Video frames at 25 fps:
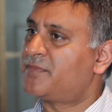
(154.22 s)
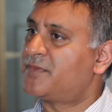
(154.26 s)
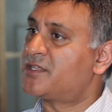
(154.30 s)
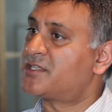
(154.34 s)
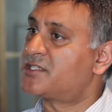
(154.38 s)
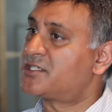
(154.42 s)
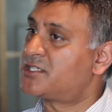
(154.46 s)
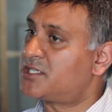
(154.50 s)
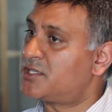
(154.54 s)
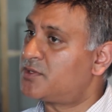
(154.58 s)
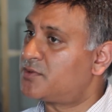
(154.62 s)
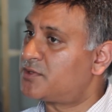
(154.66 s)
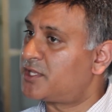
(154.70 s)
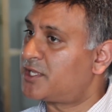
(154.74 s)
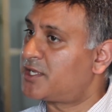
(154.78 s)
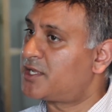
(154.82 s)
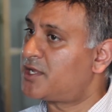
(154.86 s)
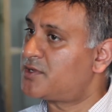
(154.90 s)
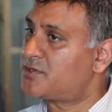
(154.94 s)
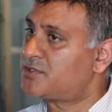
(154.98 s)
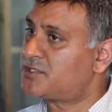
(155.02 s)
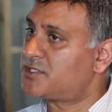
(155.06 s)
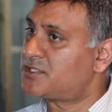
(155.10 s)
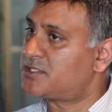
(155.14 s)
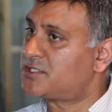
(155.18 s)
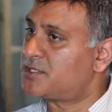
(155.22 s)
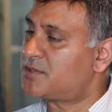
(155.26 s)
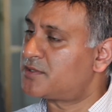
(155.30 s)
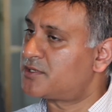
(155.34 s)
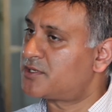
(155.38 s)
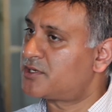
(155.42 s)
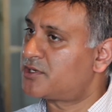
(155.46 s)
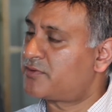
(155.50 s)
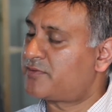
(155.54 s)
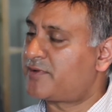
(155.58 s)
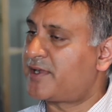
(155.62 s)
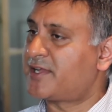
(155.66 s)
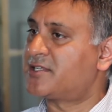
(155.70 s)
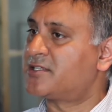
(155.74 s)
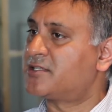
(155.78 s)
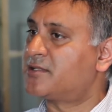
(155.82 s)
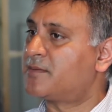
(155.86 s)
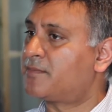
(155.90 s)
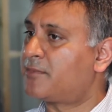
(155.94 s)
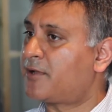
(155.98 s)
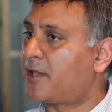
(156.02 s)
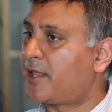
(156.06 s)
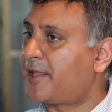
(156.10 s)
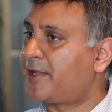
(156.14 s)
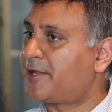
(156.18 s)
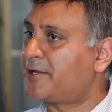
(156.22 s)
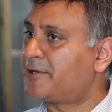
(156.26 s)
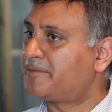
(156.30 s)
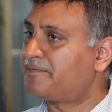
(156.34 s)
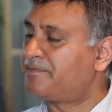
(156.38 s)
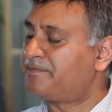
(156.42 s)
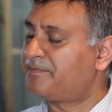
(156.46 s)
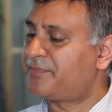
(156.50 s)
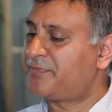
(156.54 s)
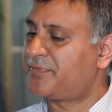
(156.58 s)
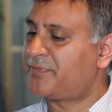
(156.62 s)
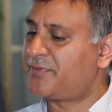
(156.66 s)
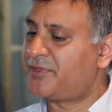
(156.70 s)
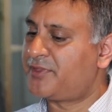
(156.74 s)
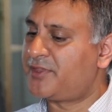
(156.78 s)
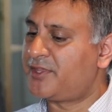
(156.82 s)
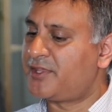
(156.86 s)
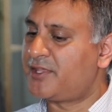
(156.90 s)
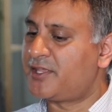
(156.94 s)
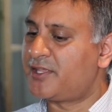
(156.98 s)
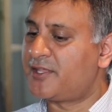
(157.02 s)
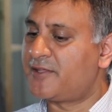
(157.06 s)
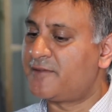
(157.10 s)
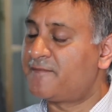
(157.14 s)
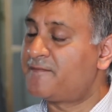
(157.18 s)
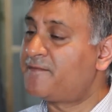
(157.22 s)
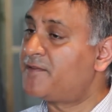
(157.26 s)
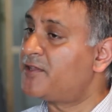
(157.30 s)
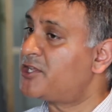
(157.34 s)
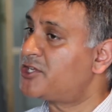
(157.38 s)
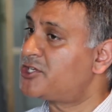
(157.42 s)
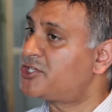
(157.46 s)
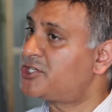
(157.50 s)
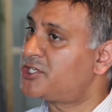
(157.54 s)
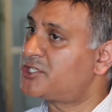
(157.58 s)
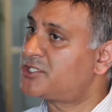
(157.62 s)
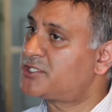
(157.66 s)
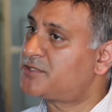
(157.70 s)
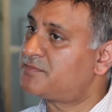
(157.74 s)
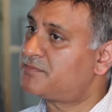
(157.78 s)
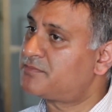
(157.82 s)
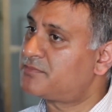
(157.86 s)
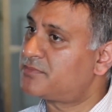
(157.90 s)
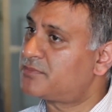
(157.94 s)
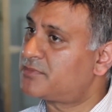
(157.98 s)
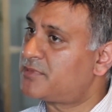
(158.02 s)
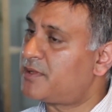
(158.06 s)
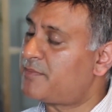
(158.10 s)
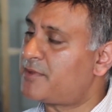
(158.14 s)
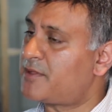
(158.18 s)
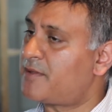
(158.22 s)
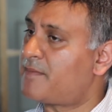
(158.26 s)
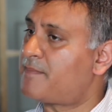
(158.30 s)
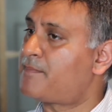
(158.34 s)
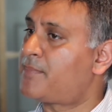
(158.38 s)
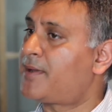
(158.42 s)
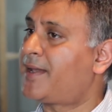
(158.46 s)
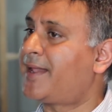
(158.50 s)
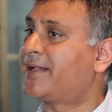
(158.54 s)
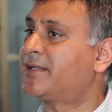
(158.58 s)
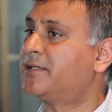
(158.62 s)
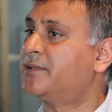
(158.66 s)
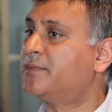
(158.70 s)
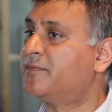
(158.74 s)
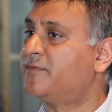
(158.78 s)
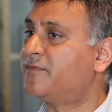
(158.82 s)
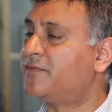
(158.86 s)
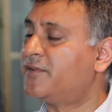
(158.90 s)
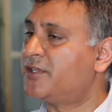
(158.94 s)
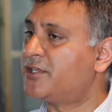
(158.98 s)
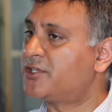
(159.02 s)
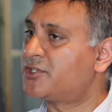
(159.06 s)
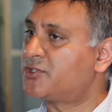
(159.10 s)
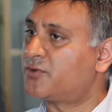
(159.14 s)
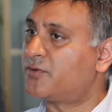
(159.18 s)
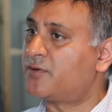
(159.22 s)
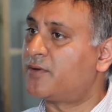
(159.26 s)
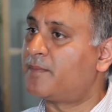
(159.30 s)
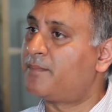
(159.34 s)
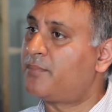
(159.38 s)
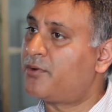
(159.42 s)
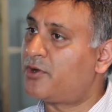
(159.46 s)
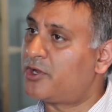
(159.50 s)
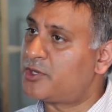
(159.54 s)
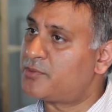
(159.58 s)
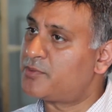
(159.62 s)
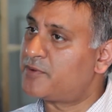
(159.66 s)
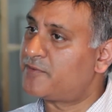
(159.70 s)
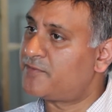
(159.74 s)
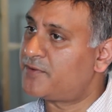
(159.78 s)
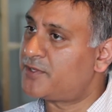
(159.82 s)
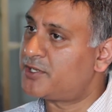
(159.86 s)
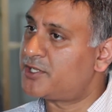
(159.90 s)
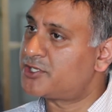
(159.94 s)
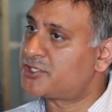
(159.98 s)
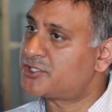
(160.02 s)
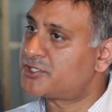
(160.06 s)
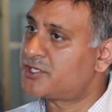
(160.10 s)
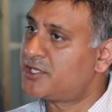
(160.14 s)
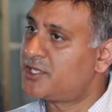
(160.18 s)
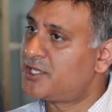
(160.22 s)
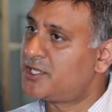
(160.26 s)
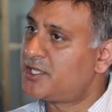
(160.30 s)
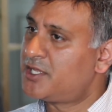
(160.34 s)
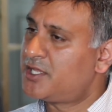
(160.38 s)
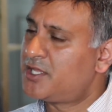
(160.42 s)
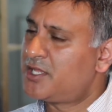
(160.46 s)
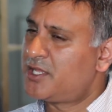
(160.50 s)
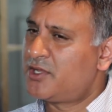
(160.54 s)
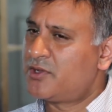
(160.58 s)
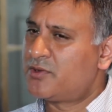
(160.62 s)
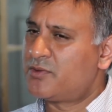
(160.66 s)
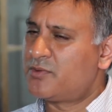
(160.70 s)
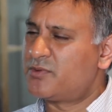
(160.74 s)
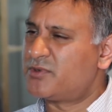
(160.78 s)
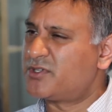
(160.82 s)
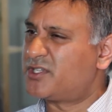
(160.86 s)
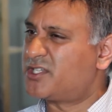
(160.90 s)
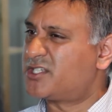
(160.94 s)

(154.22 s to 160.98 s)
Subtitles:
steel that goes into creating the blade, the finishes, it can be a platinum finish or a polymer finish, all